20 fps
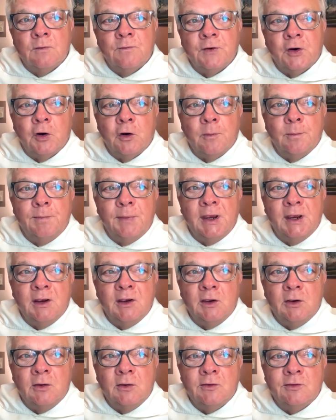verb
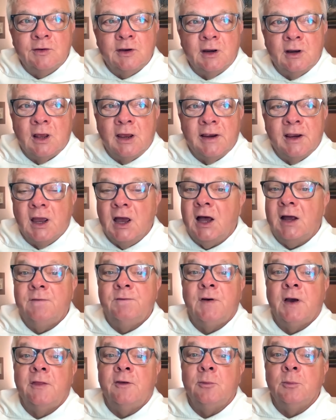being used in like
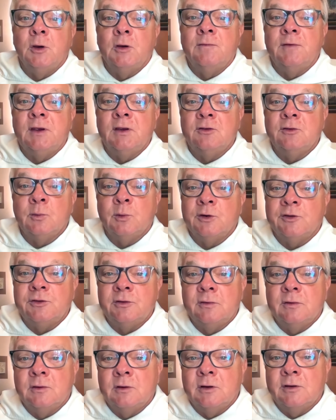Godfather movies or,
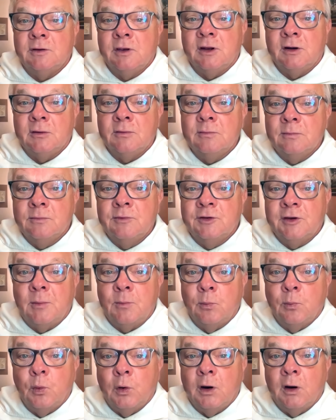you know,
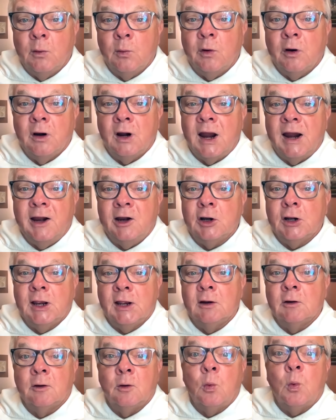somewhere where a hired
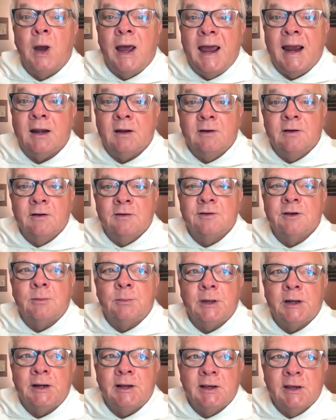killer whacked
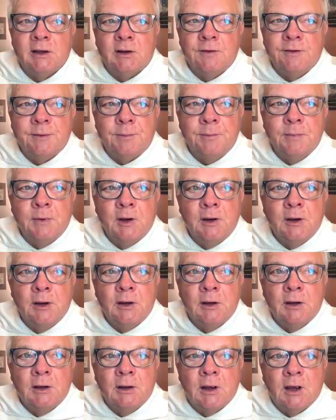somebody, killed
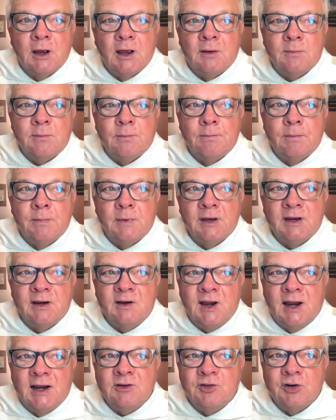them
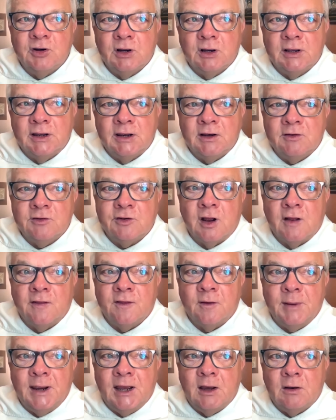intentionally and sought
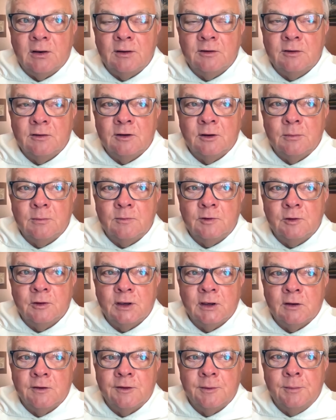them out to
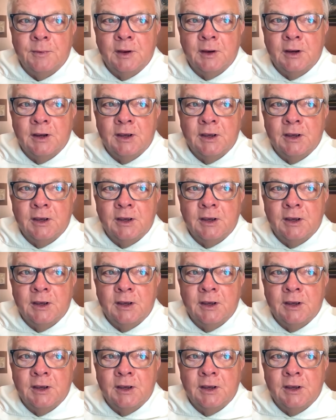kill them.